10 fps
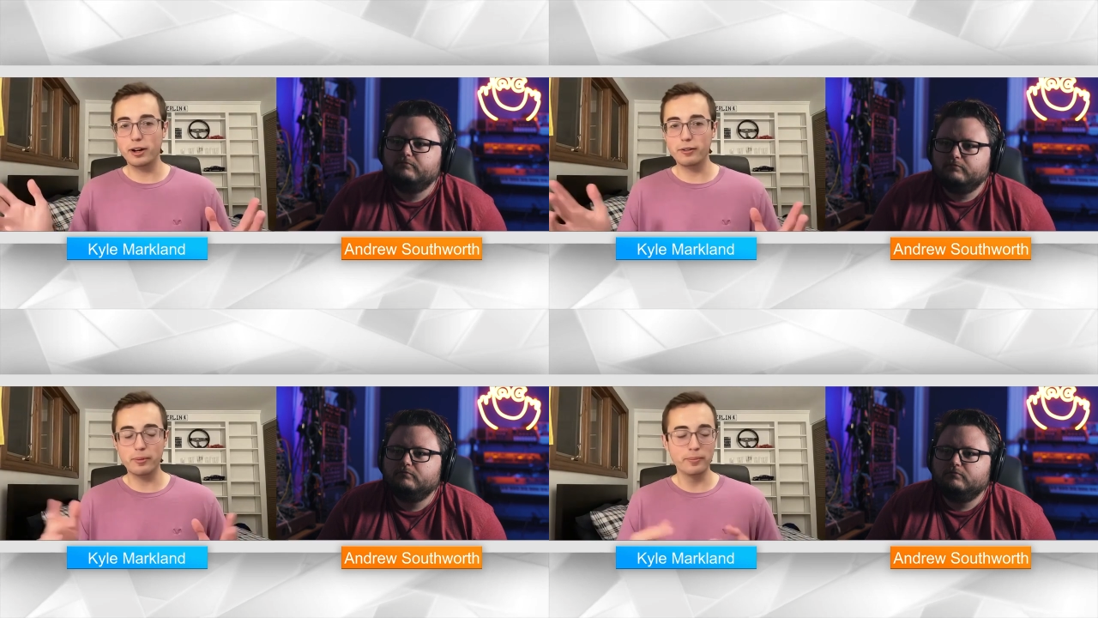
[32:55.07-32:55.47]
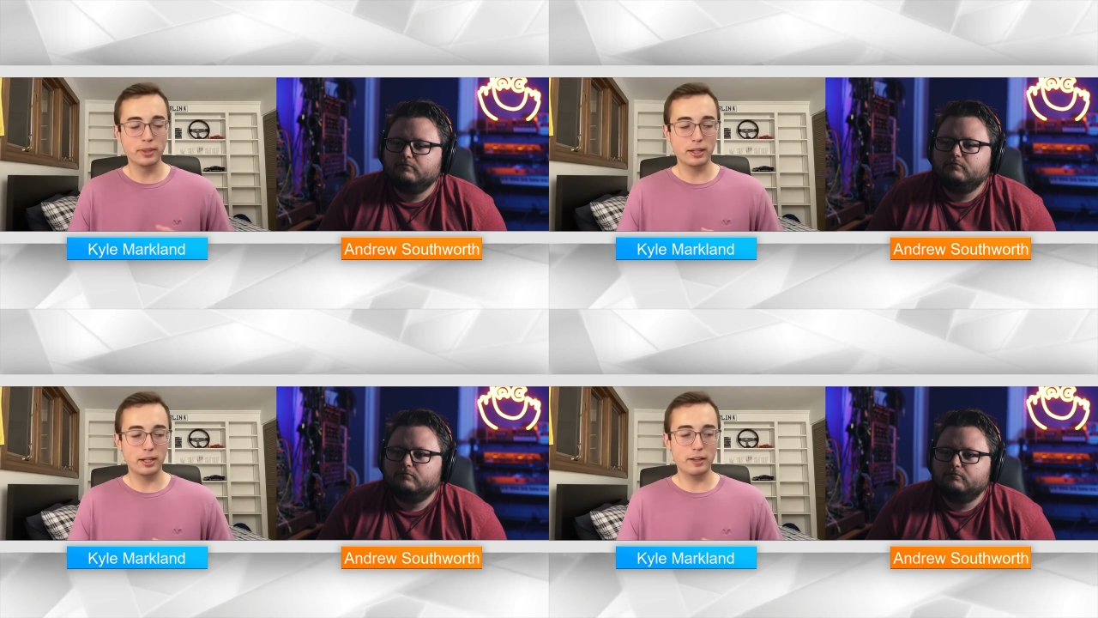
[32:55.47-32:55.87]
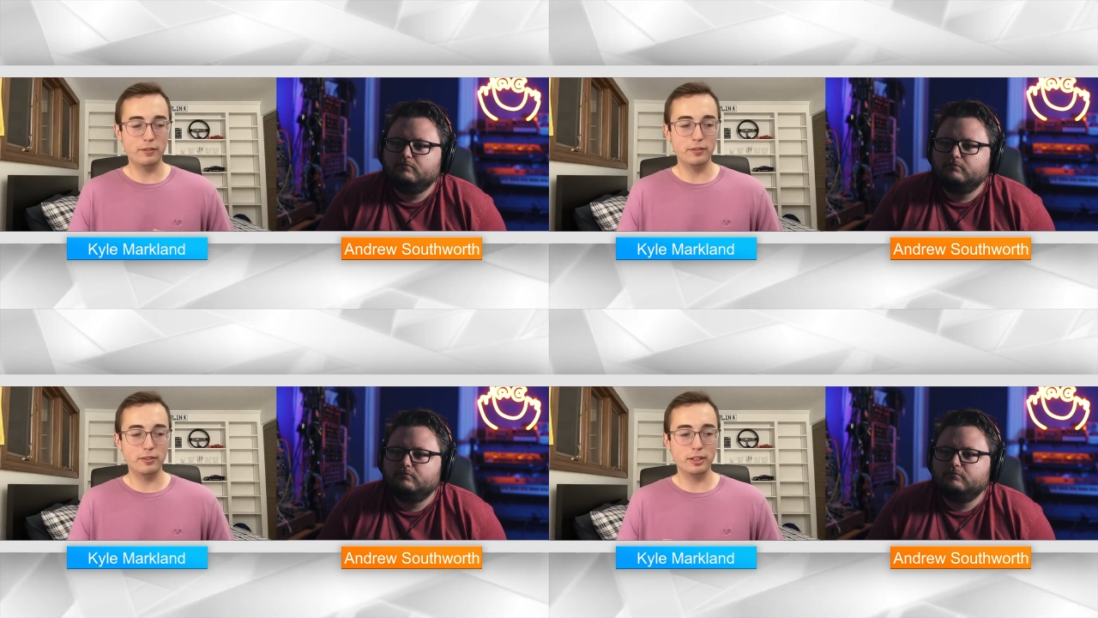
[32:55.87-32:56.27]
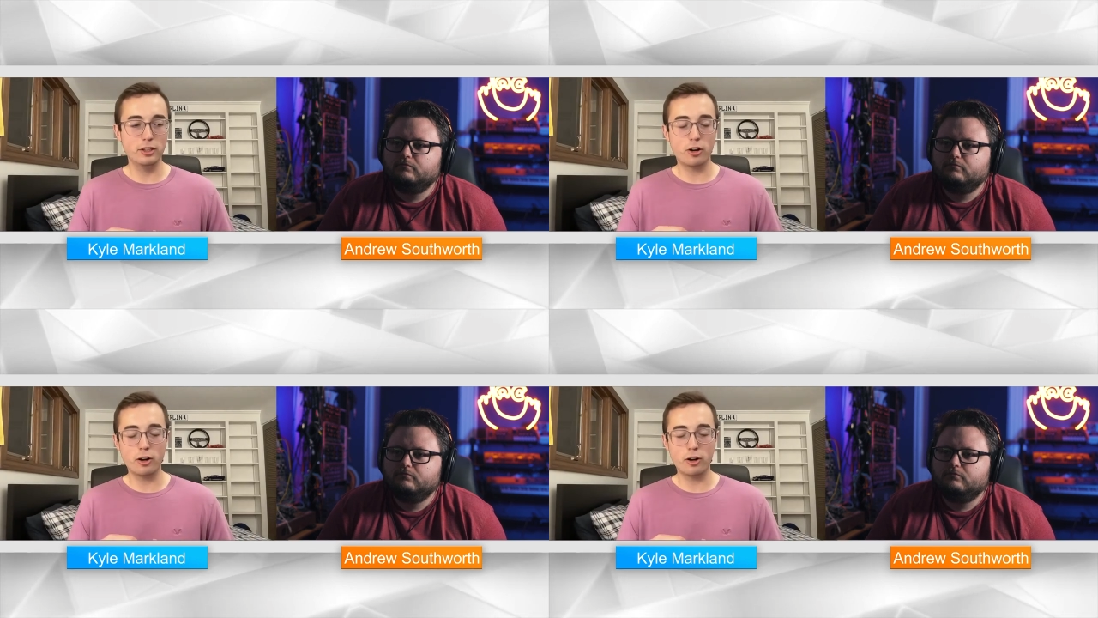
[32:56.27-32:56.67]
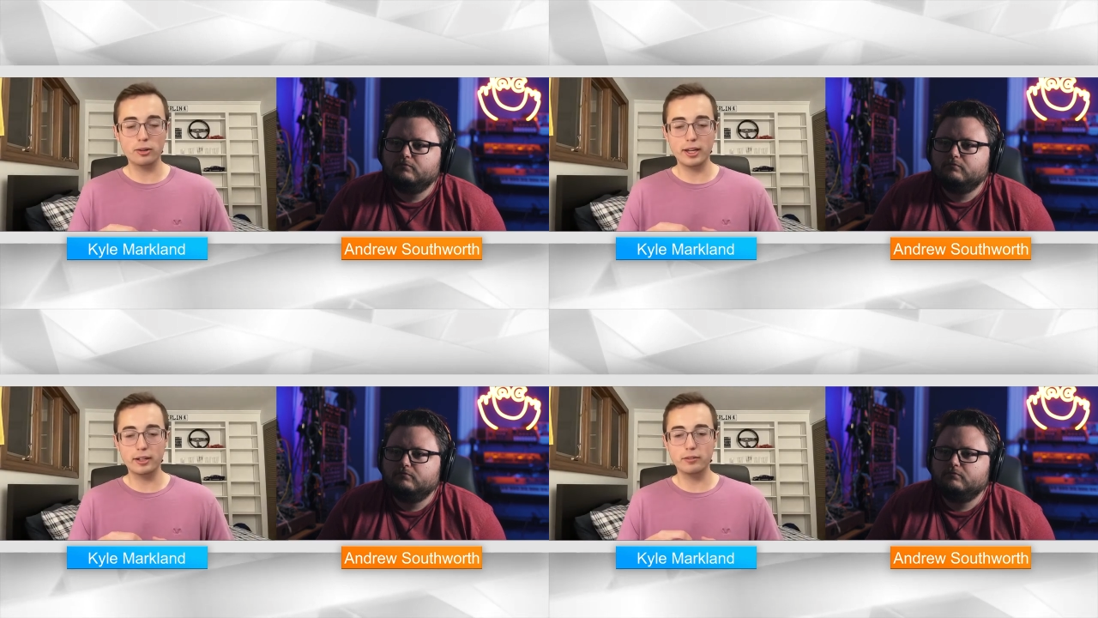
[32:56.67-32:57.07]
Speaker 1: you know, whatever. If it's
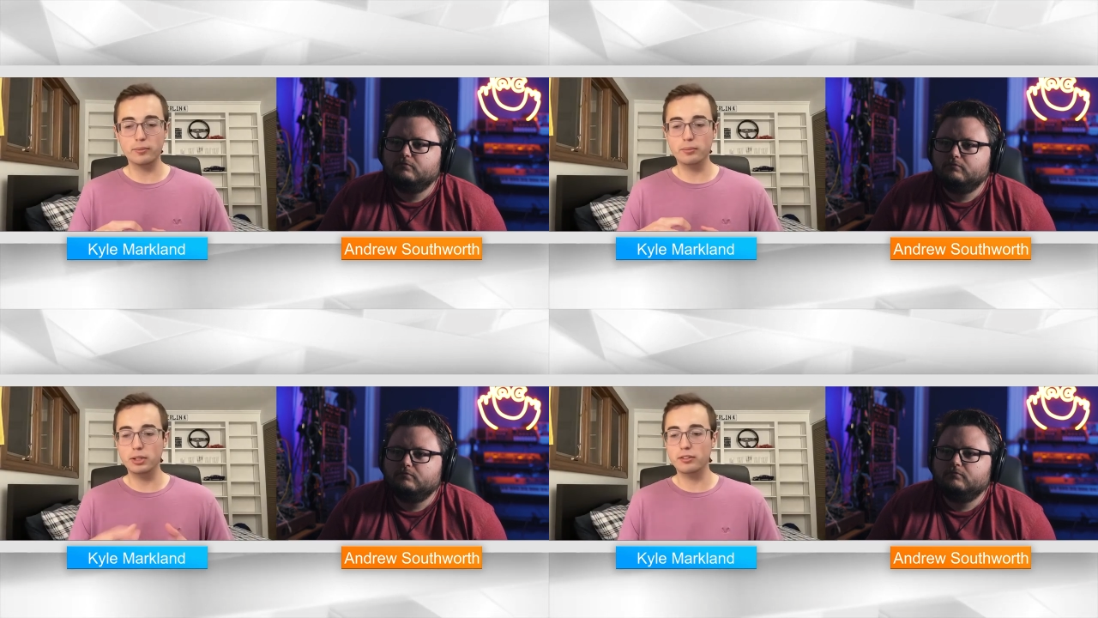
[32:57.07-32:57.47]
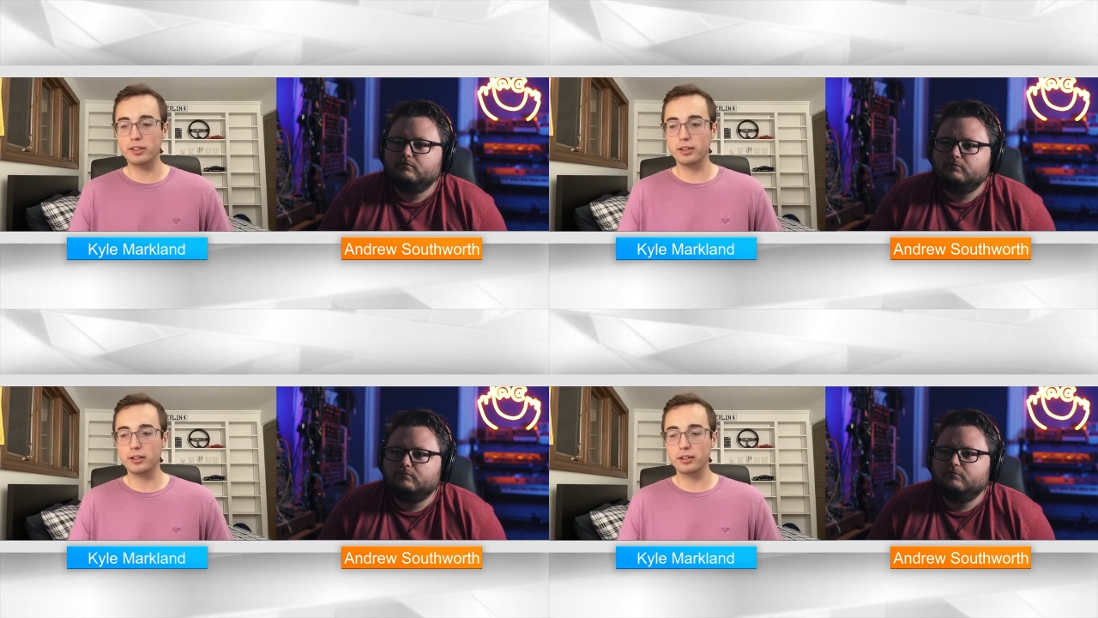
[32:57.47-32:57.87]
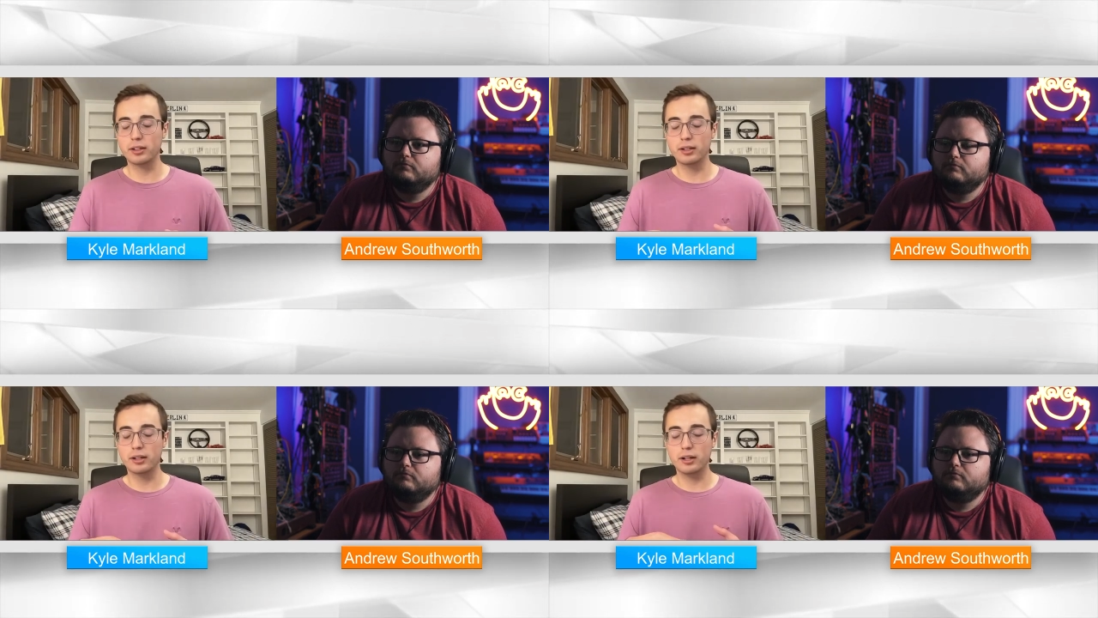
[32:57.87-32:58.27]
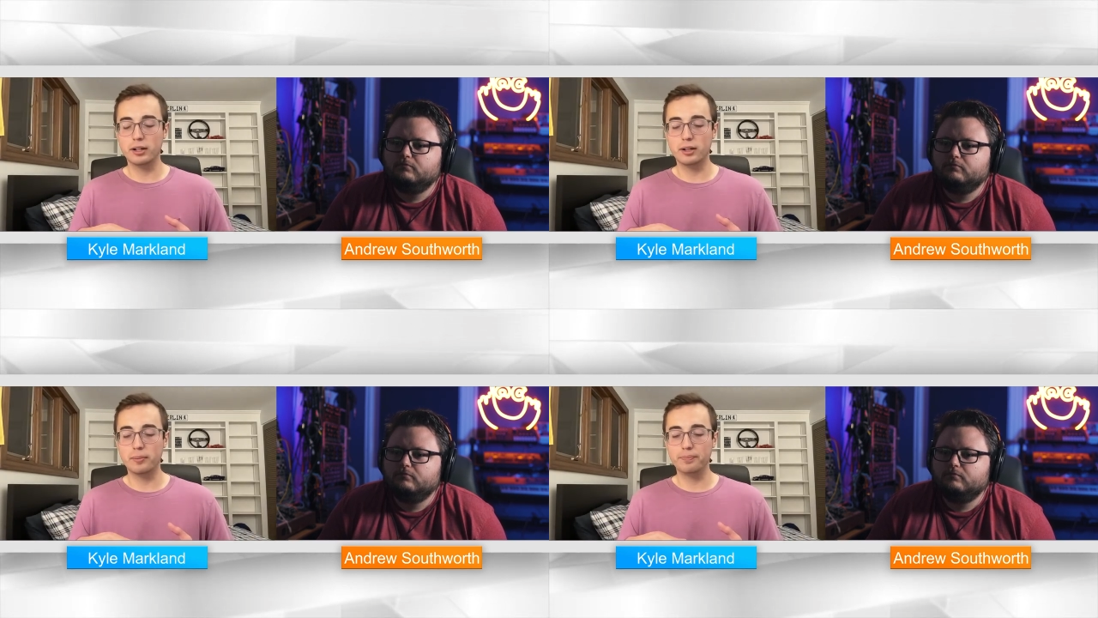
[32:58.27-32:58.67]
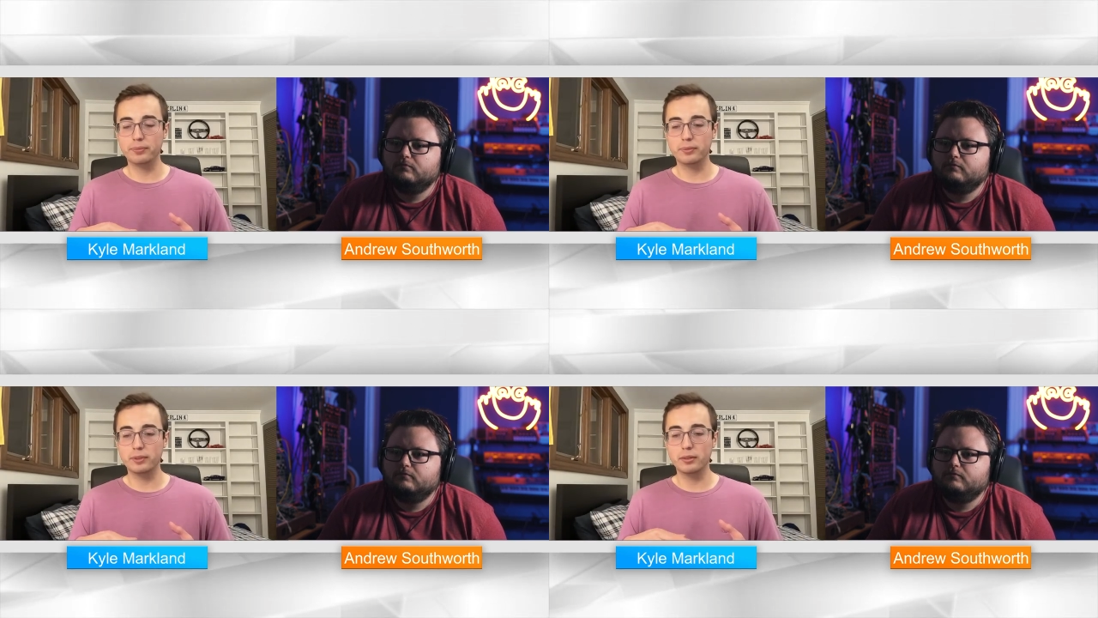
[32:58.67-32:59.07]
guitar led music,
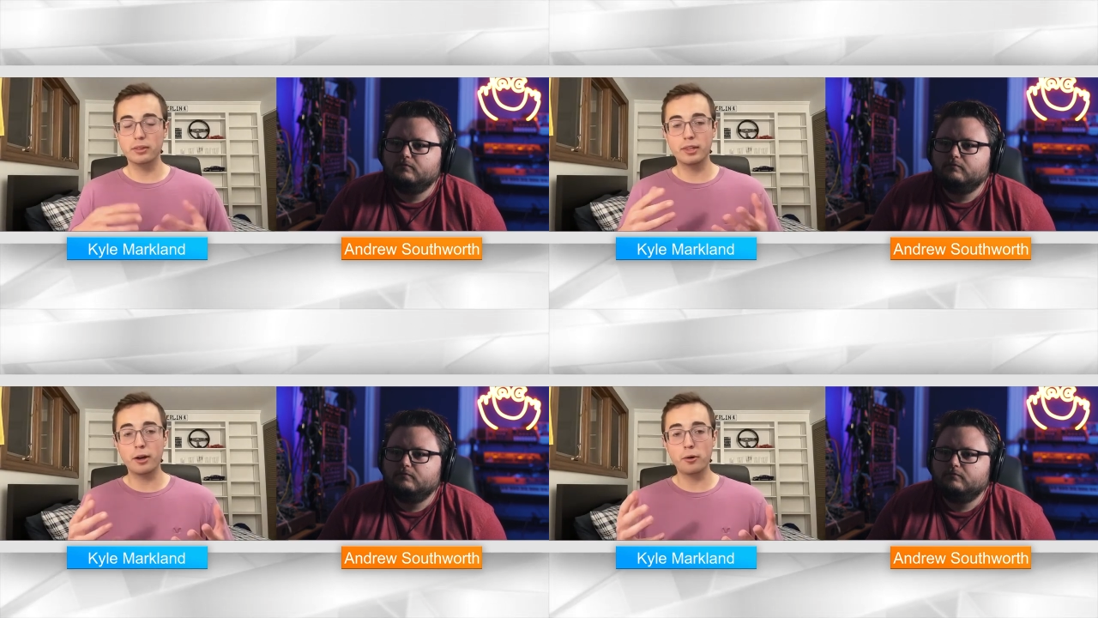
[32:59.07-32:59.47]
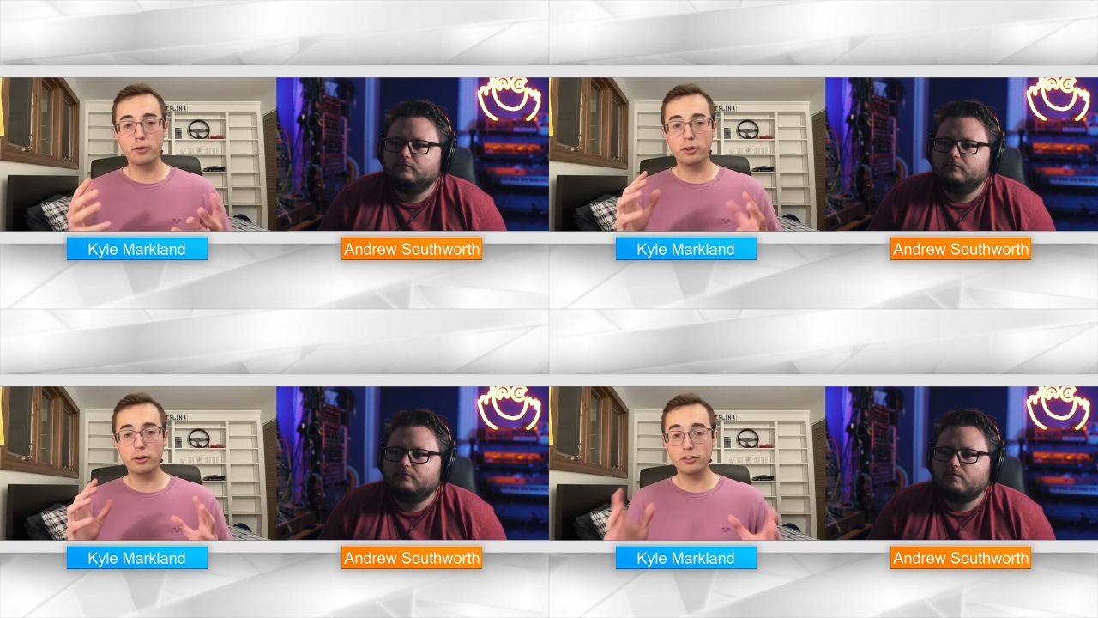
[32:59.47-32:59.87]
um, th-